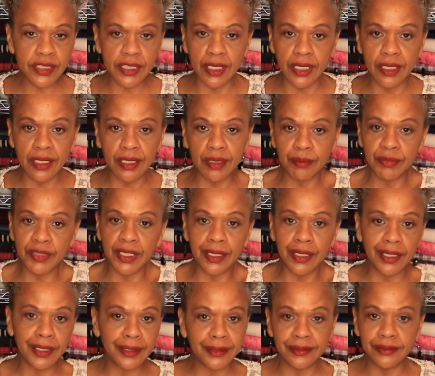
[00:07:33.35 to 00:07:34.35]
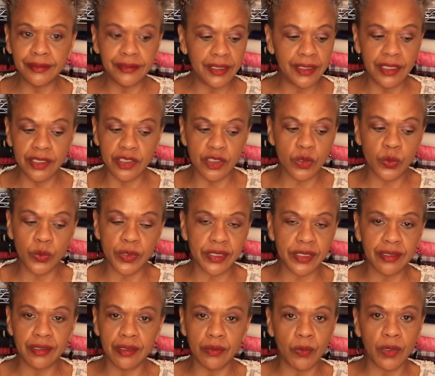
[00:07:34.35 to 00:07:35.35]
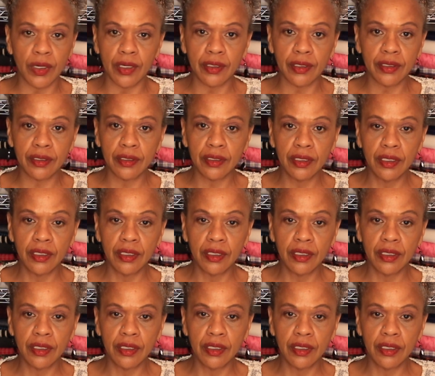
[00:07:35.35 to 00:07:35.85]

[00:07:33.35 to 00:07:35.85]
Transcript: time that it just wasn't gonna work.